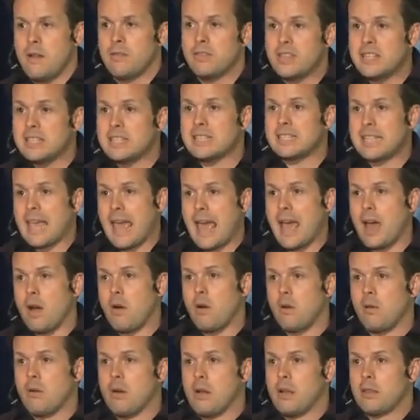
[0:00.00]
this is
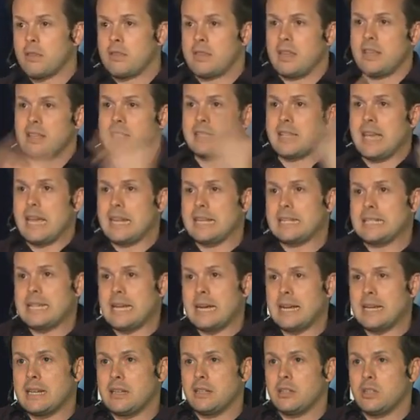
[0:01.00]
how things get
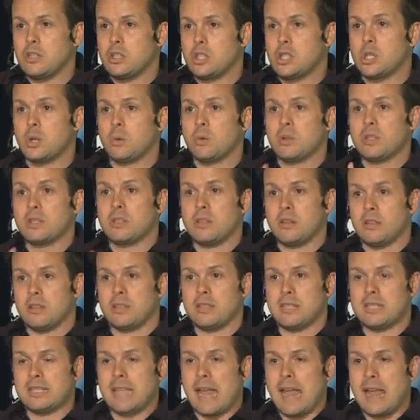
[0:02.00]
done to a
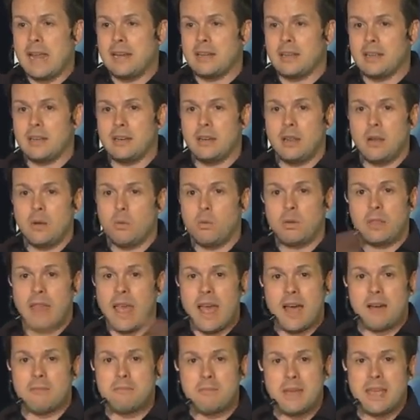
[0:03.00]
certain standard
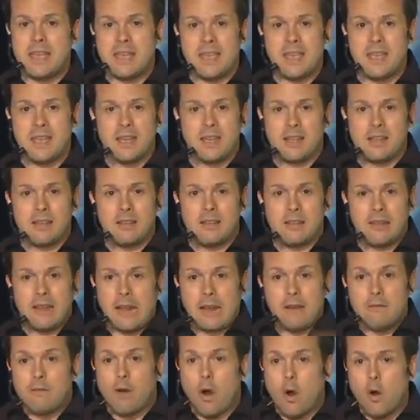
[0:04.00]
without me
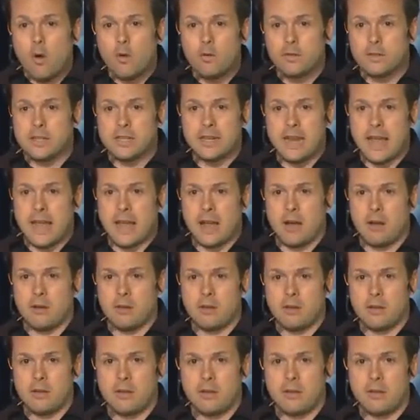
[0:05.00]
involved now.
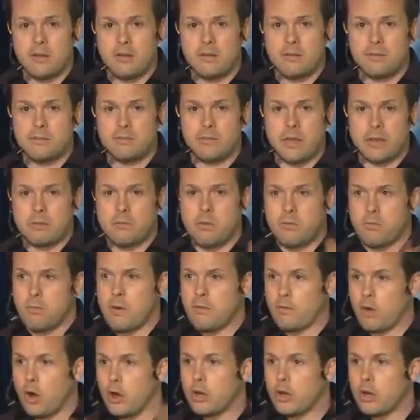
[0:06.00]
Like we've